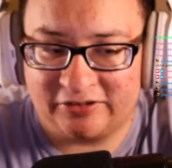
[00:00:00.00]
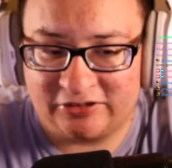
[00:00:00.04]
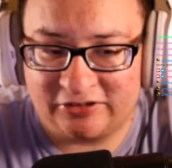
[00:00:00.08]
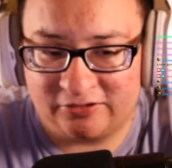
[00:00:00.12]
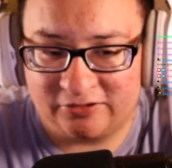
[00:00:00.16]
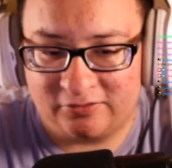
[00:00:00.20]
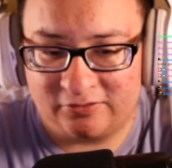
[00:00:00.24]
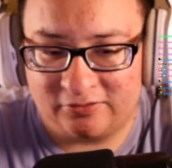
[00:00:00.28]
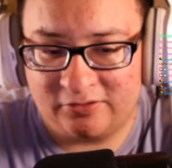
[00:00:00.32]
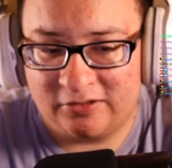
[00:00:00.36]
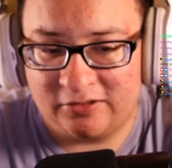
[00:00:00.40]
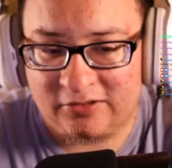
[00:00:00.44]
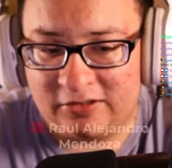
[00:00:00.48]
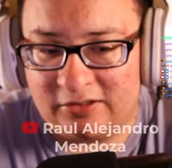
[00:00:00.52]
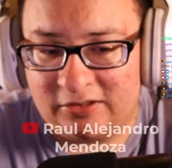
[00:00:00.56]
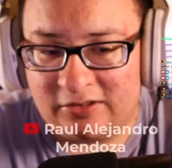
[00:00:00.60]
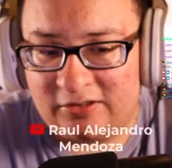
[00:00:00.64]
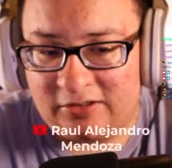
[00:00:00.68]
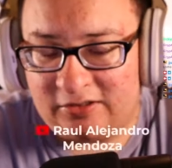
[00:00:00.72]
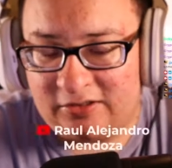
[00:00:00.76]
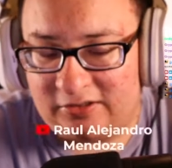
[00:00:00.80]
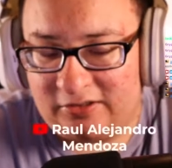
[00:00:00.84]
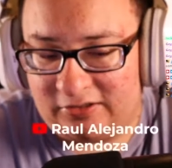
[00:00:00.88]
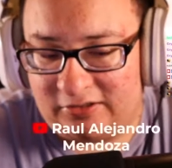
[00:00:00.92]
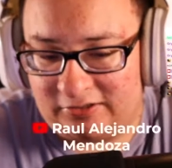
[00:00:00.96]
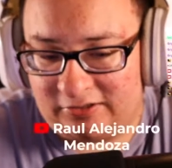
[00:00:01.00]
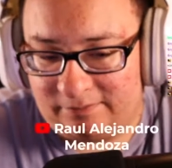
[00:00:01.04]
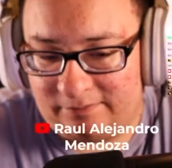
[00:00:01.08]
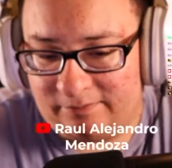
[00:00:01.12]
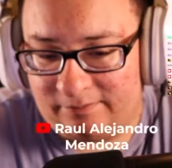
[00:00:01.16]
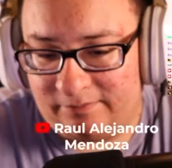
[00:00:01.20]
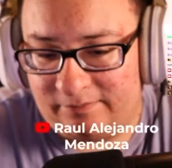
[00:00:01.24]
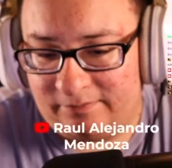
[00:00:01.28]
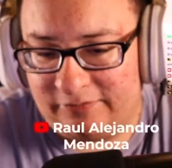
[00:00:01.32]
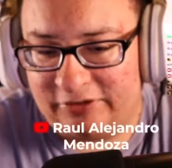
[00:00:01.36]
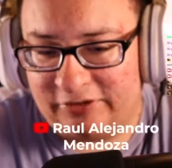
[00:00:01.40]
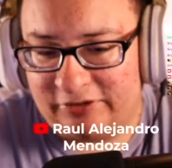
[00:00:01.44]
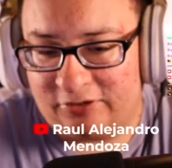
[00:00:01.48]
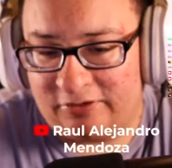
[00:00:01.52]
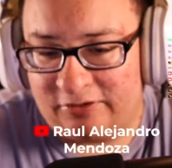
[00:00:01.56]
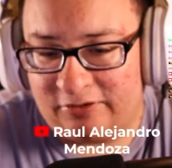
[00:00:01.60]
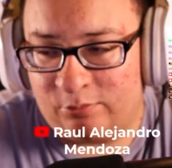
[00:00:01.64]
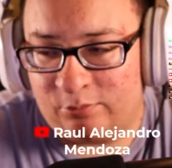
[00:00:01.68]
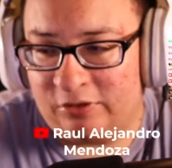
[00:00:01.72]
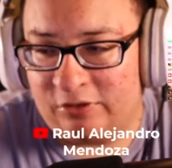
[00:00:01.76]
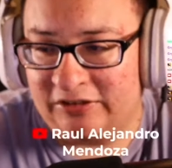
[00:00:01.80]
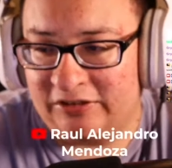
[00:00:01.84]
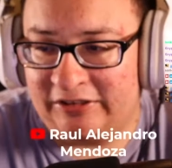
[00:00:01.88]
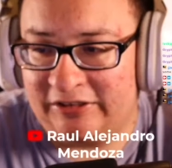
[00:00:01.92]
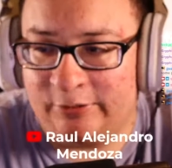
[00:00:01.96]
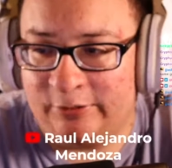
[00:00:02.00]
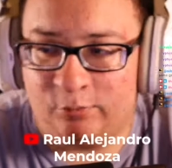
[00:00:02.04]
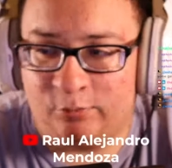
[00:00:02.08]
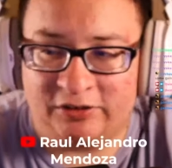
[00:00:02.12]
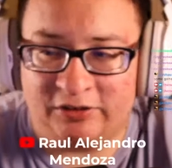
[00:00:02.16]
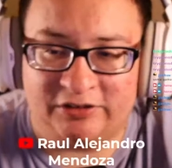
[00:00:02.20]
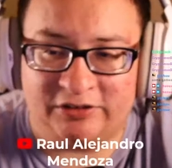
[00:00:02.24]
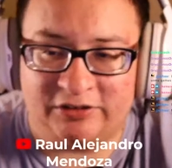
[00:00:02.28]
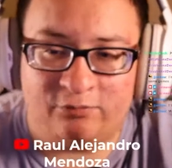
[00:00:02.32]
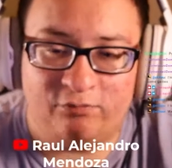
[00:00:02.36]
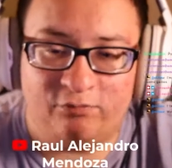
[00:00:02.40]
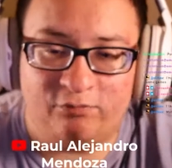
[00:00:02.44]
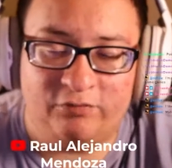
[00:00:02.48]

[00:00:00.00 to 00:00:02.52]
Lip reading: So he wasn't